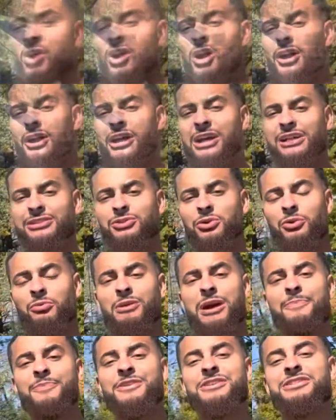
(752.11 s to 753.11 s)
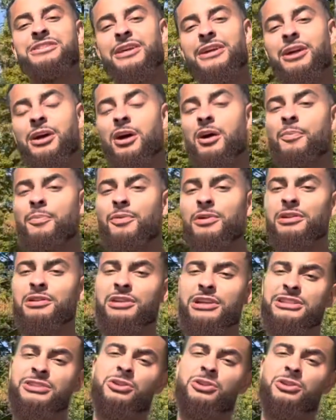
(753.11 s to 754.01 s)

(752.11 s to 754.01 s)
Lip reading: All right, guys, so to wrap this thing up, let's